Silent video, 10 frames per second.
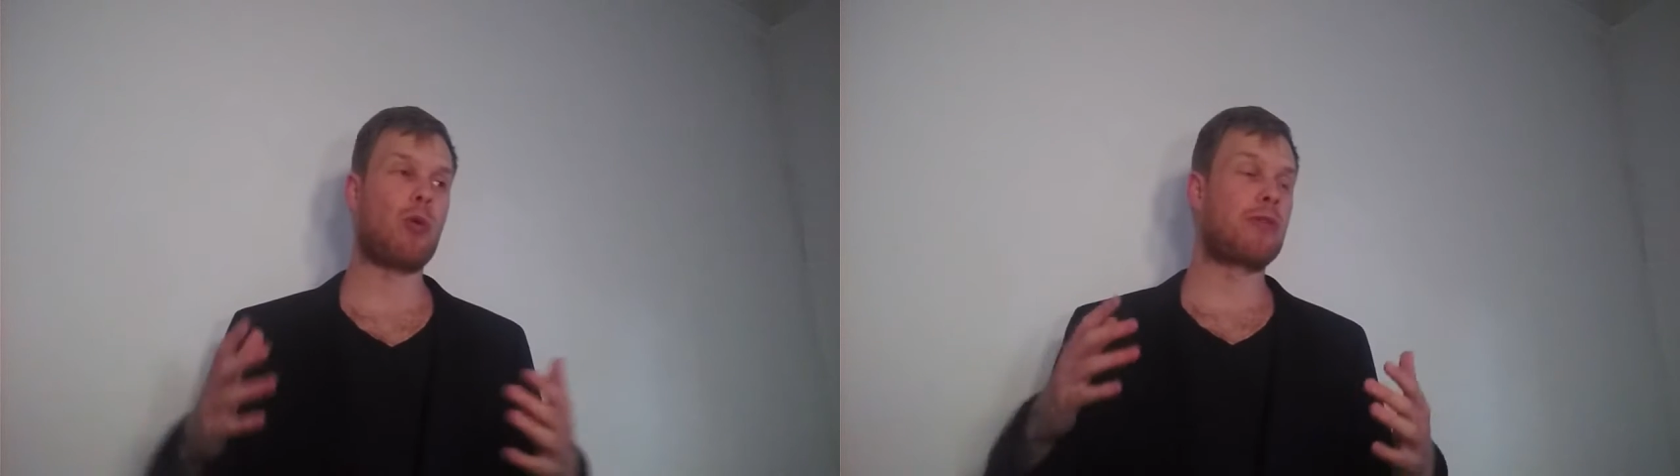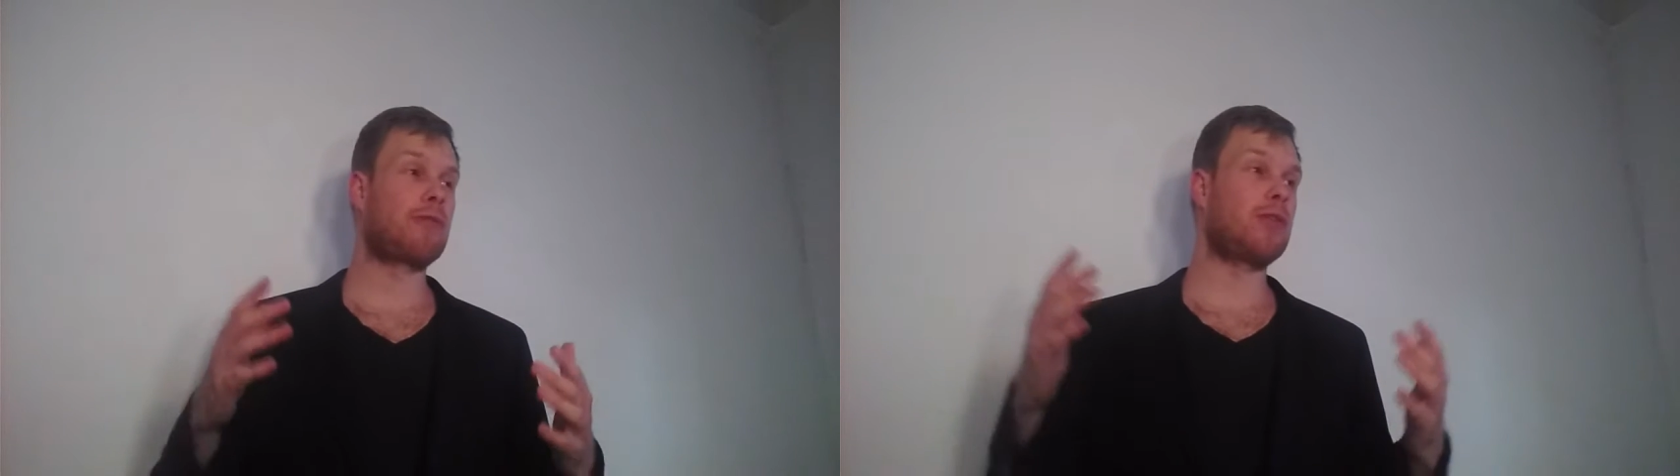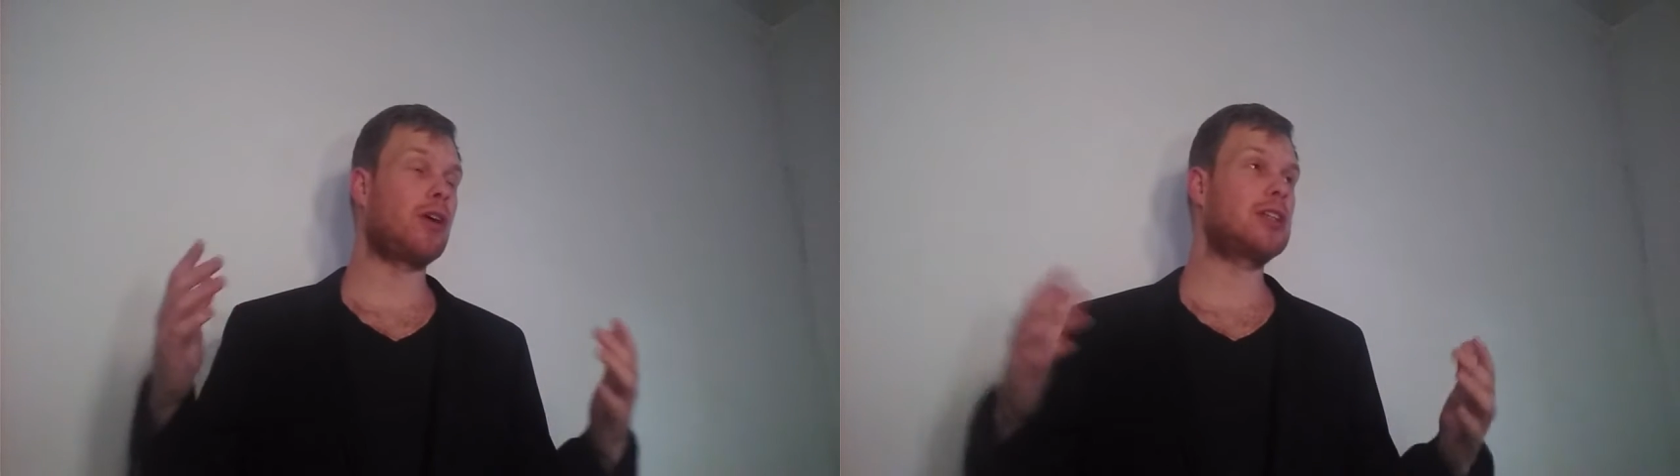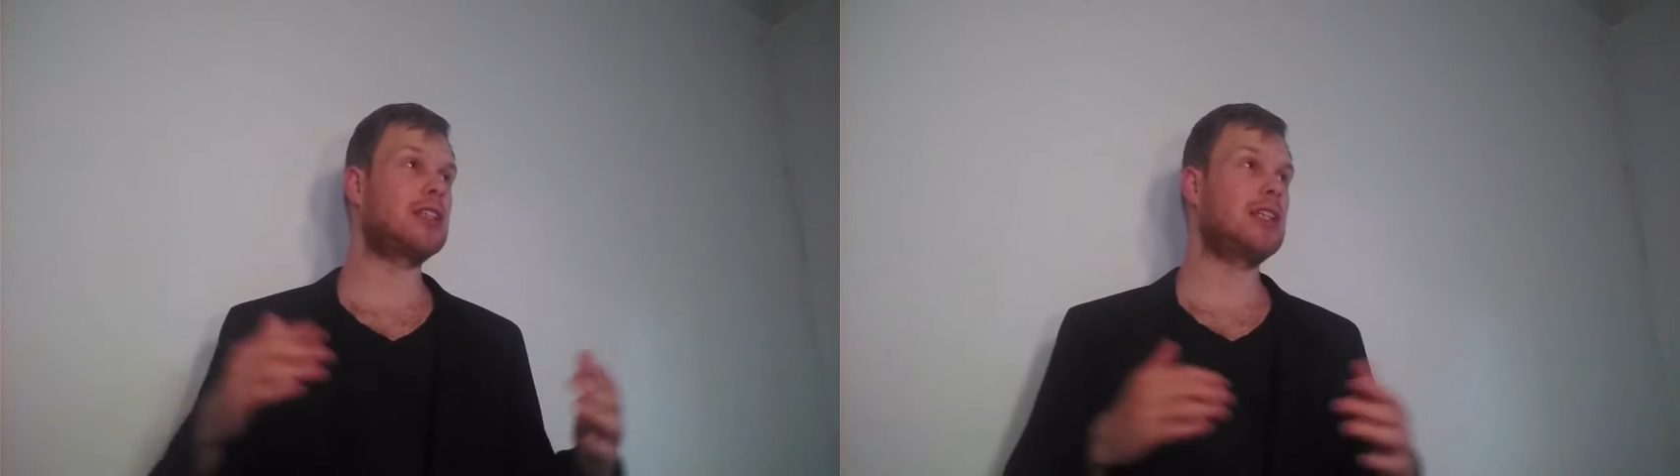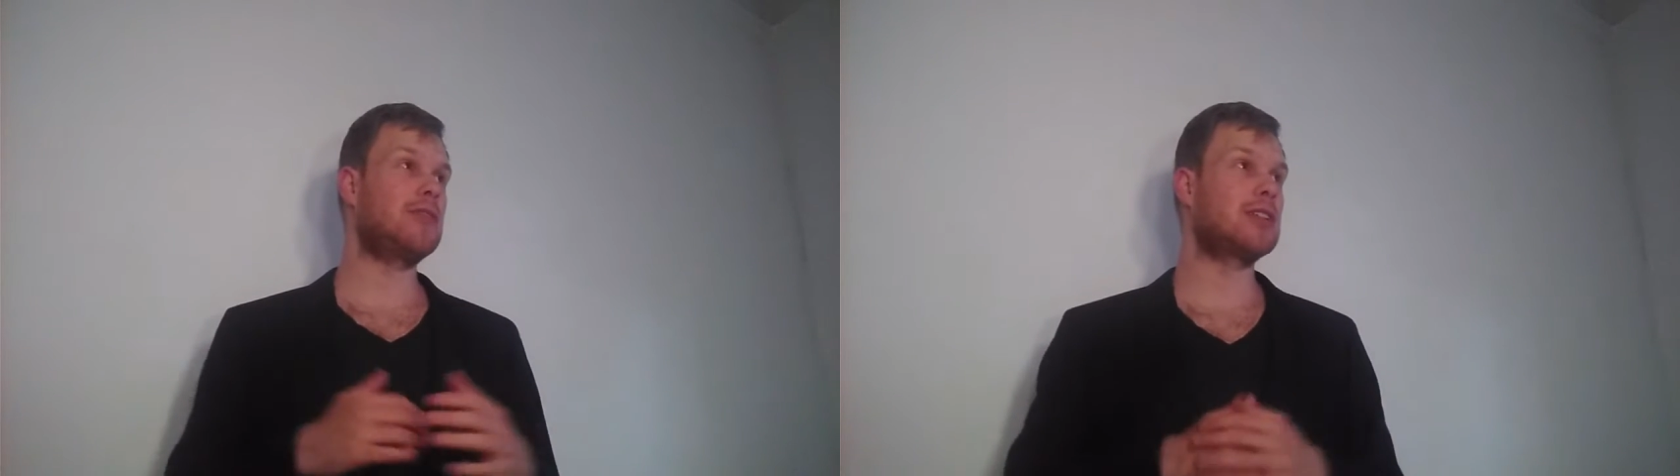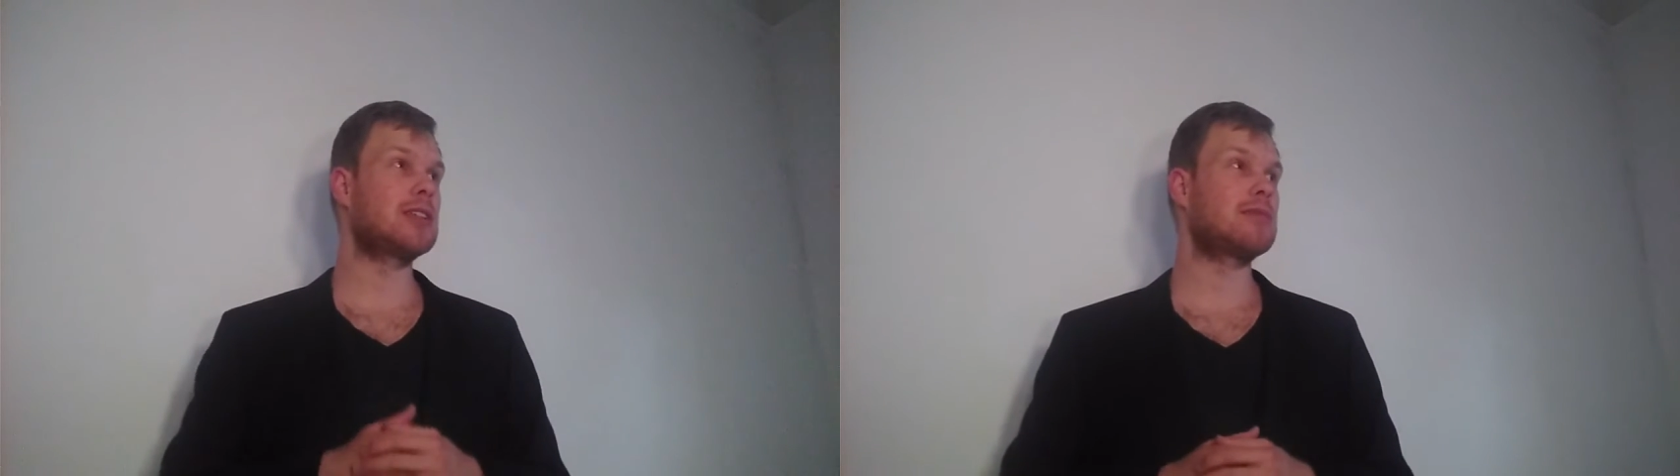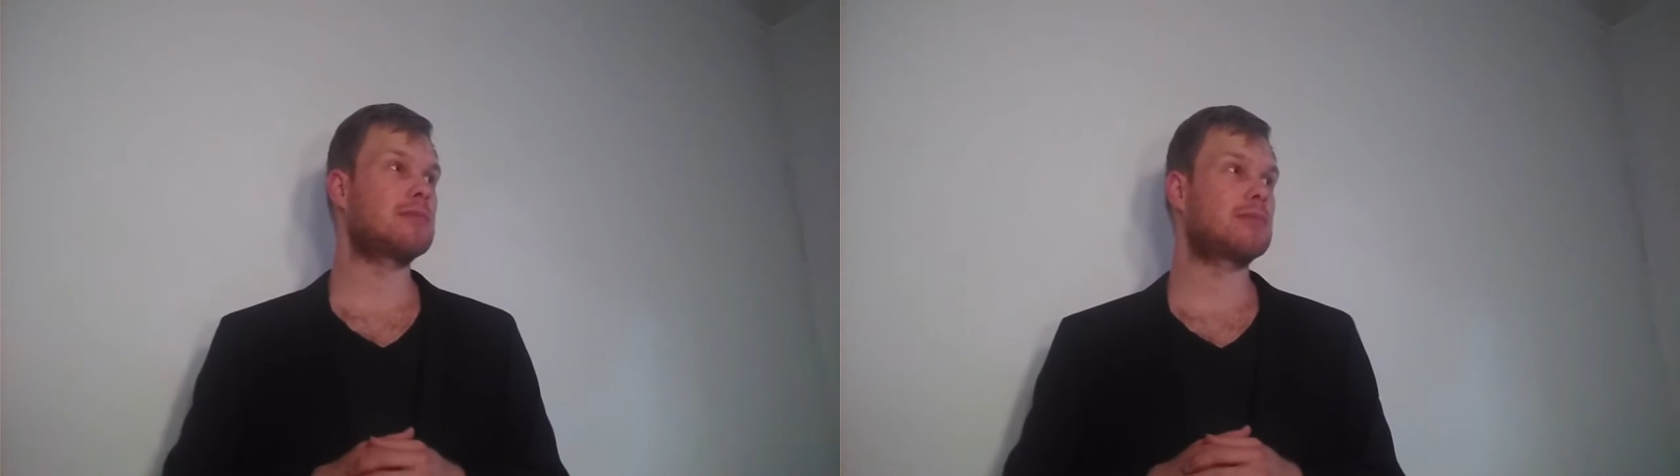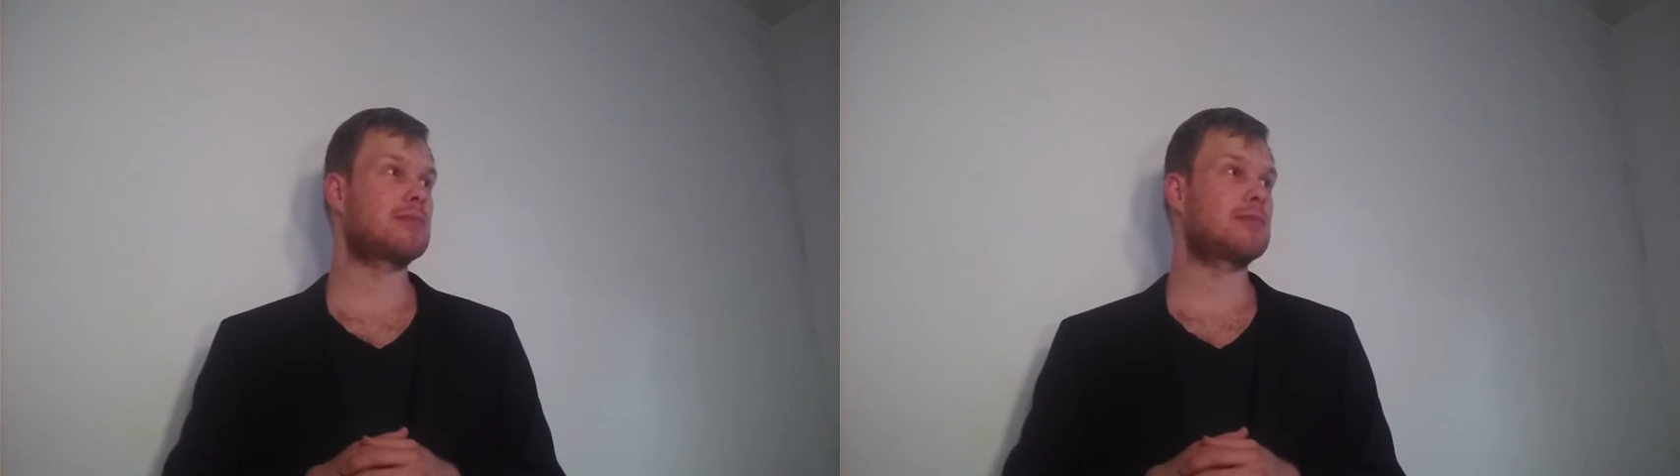with not even,